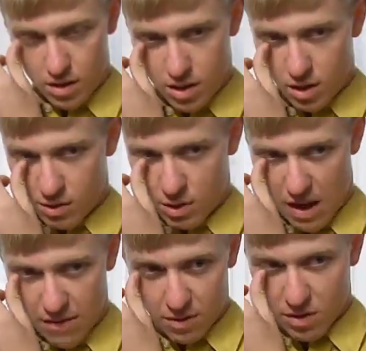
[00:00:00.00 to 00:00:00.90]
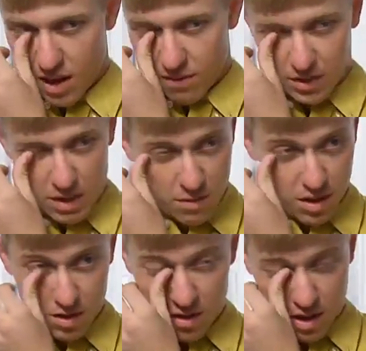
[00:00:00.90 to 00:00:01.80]
you know, when you have those kind of
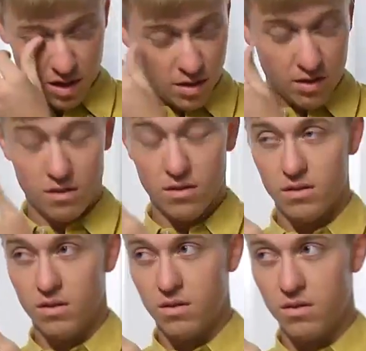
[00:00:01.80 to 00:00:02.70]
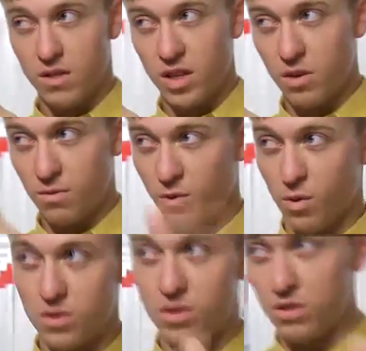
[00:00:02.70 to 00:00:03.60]
limits, then you're forced to